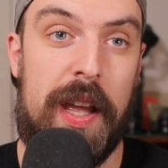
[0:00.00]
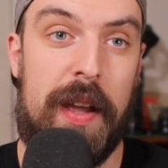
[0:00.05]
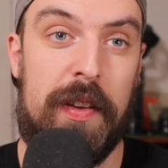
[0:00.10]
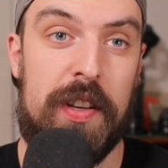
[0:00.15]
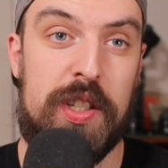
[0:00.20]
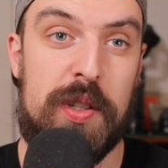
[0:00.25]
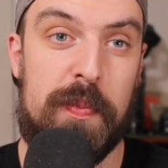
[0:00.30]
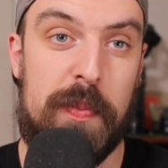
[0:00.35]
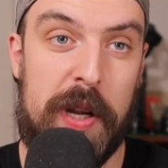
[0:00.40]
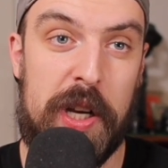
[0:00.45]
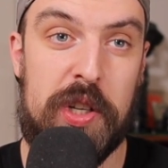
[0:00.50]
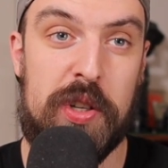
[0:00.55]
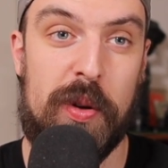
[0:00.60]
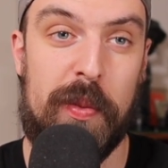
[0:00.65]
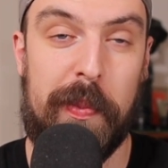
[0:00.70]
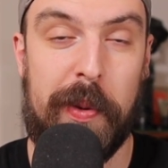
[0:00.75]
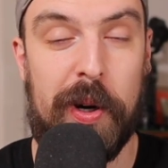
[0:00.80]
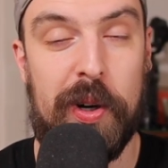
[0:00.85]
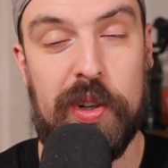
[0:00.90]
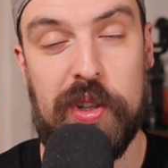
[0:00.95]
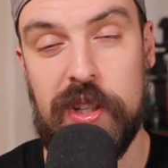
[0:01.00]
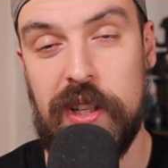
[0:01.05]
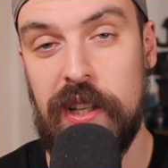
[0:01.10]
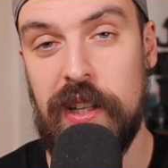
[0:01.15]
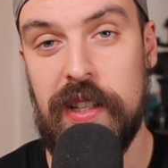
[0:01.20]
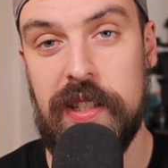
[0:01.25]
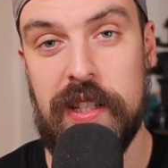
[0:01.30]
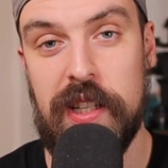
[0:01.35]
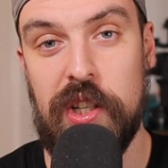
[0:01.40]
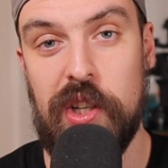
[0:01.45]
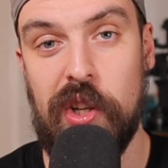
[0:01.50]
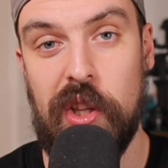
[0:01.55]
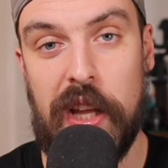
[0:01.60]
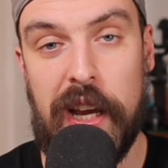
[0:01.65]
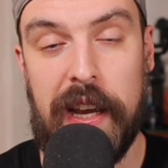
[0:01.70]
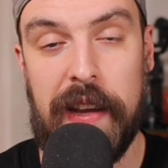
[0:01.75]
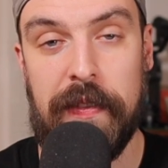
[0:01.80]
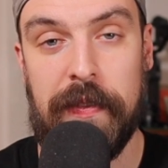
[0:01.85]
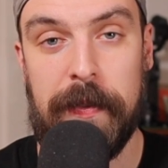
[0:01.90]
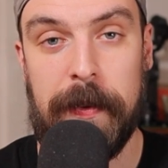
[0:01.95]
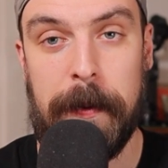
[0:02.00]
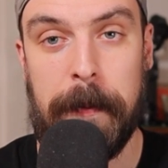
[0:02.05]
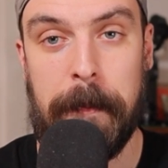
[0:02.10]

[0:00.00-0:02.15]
special person is in your life.